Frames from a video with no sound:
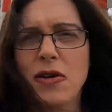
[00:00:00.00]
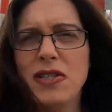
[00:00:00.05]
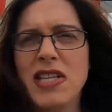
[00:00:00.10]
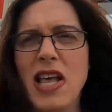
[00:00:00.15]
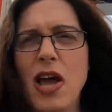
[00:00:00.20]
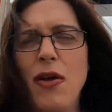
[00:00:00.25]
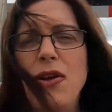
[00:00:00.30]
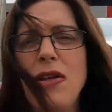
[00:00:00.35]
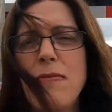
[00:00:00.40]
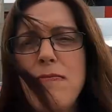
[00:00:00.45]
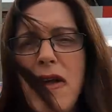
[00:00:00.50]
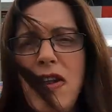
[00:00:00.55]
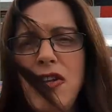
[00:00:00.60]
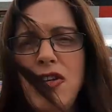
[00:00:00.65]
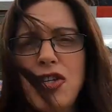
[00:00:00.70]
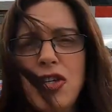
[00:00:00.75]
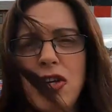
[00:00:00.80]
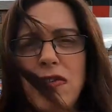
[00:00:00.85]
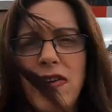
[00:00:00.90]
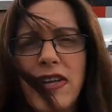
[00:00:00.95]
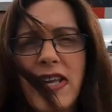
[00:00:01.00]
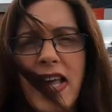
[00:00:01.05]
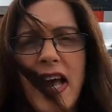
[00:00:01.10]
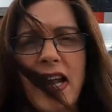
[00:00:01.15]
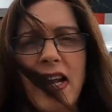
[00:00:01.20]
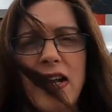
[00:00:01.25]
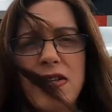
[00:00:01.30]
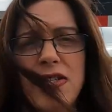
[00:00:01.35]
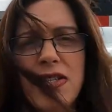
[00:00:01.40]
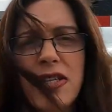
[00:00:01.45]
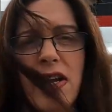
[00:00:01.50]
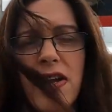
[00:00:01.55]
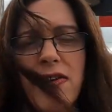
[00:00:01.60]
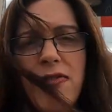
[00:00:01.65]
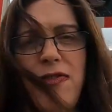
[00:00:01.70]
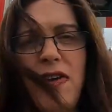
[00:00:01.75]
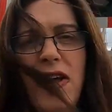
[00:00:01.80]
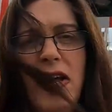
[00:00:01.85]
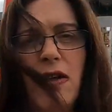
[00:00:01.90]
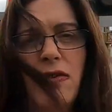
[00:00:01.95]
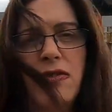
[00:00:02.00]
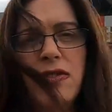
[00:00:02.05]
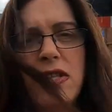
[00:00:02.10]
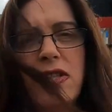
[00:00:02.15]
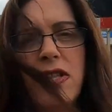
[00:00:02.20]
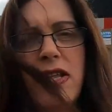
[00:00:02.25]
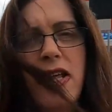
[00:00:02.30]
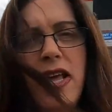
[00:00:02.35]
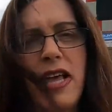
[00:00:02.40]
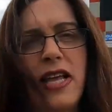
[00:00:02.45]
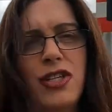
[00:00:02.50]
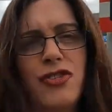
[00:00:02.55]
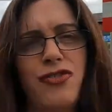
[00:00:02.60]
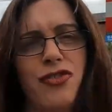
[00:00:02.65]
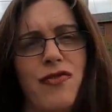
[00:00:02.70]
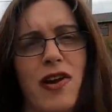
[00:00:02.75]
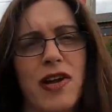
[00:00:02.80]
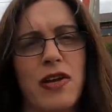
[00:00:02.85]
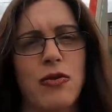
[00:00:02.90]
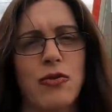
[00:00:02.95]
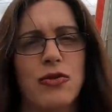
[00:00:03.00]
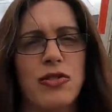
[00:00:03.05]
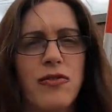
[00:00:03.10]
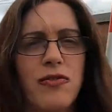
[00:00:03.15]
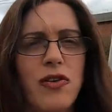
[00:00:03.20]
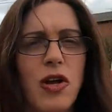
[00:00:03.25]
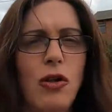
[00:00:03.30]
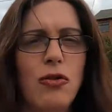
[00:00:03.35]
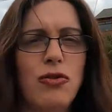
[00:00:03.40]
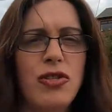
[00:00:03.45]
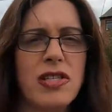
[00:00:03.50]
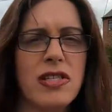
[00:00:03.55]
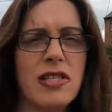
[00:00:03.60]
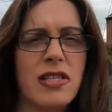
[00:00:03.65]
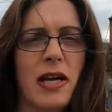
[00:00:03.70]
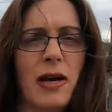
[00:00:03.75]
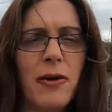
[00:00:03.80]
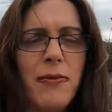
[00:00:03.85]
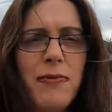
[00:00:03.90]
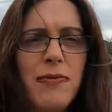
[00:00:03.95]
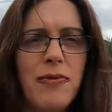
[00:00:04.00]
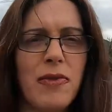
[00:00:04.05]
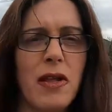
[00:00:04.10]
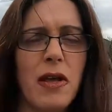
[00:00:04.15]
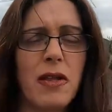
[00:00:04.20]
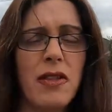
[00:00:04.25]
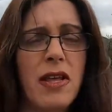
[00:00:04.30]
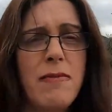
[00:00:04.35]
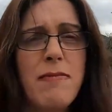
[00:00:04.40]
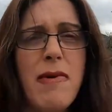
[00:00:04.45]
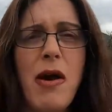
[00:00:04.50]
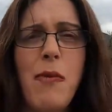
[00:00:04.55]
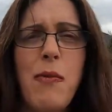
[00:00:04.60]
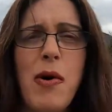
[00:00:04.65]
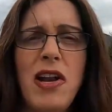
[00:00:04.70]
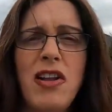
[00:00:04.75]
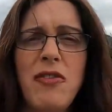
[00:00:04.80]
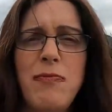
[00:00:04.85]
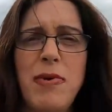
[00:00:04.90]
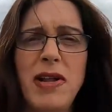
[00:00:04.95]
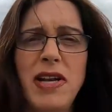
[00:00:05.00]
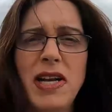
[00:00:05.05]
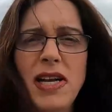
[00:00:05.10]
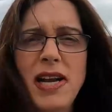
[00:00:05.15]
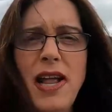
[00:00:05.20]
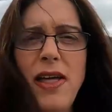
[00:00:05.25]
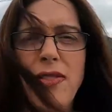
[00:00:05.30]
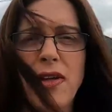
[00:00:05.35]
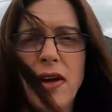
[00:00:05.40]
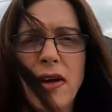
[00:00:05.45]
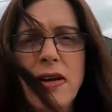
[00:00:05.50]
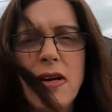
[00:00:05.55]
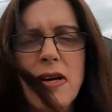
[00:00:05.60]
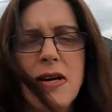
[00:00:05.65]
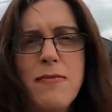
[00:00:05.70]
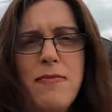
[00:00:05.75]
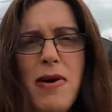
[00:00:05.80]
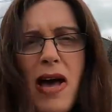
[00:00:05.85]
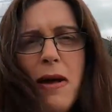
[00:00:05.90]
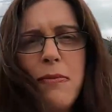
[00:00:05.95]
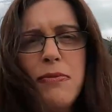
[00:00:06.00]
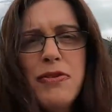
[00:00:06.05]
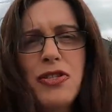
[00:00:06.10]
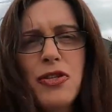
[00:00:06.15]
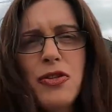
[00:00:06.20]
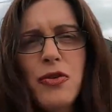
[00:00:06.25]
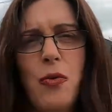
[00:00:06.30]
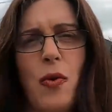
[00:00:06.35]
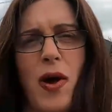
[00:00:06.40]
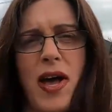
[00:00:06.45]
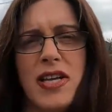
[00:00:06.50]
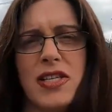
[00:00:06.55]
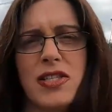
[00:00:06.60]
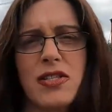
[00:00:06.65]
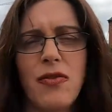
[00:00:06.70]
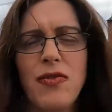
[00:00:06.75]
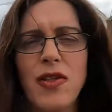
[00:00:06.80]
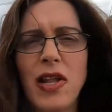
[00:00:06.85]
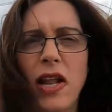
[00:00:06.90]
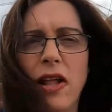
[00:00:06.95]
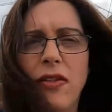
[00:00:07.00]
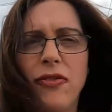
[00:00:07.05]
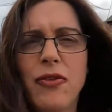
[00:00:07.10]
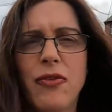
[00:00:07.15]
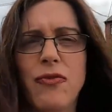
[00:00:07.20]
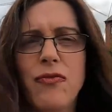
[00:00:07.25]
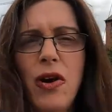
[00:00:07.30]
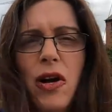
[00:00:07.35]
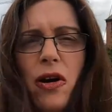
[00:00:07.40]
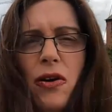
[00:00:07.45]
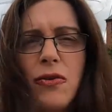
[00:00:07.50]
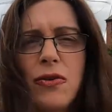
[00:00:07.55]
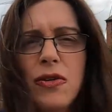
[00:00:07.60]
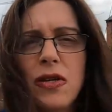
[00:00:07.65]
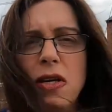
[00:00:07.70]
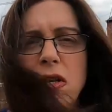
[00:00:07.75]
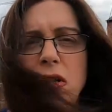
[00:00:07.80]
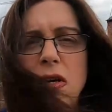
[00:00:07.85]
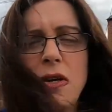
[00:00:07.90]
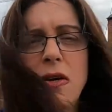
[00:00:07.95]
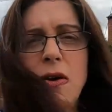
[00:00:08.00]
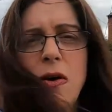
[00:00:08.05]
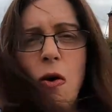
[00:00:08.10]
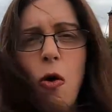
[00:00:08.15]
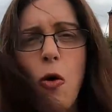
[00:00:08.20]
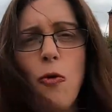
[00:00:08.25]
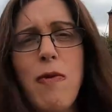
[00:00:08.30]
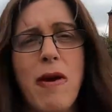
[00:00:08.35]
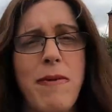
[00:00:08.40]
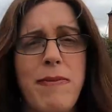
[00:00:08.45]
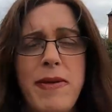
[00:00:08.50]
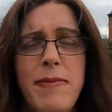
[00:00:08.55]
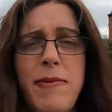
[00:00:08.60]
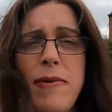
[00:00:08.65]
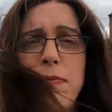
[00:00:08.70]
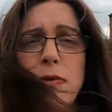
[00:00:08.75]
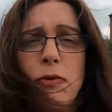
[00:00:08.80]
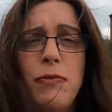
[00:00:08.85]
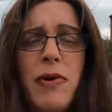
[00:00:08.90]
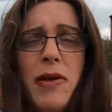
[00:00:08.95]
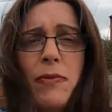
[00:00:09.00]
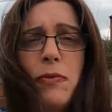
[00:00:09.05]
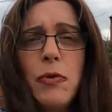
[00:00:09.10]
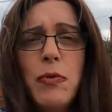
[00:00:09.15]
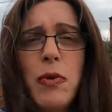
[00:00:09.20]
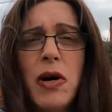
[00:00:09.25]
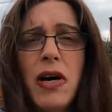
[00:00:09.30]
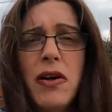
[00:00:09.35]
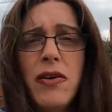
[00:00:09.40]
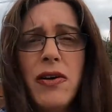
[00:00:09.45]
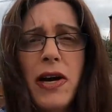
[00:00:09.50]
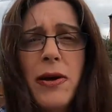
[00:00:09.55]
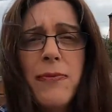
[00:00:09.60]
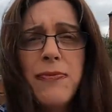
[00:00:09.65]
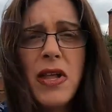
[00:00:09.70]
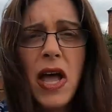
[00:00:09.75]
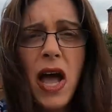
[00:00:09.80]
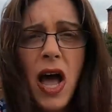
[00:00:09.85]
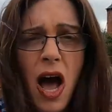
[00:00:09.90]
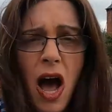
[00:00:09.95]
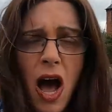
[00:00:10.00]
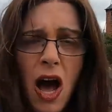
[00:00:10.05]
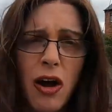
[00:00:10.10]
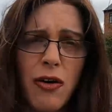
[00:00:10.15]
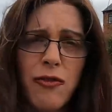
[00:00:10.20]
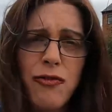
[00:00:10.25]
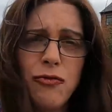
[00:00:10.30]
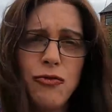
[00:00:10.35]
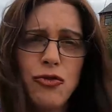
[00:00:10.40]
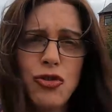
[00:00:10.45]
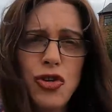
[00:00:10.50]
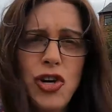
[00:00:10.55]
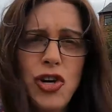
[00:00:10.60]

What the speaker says: was the only mention of a gallows that I found in the history records of Colchester. They may well have been another, perhaps to the west on the London Road, Or maybe people were hung from